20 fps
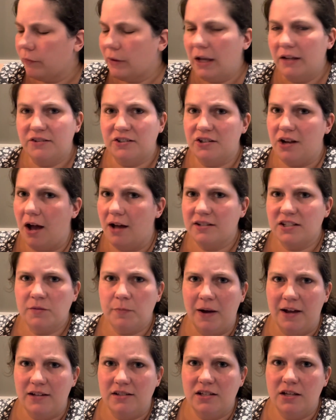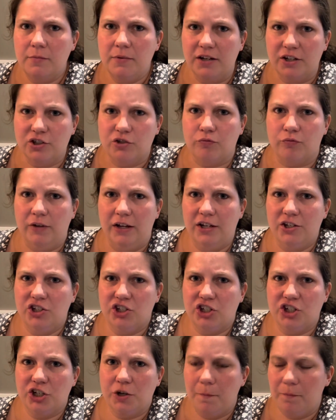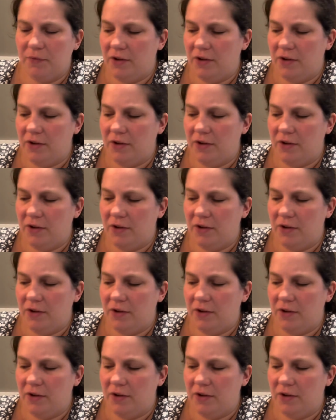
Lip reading: it's not spicy, but it's rich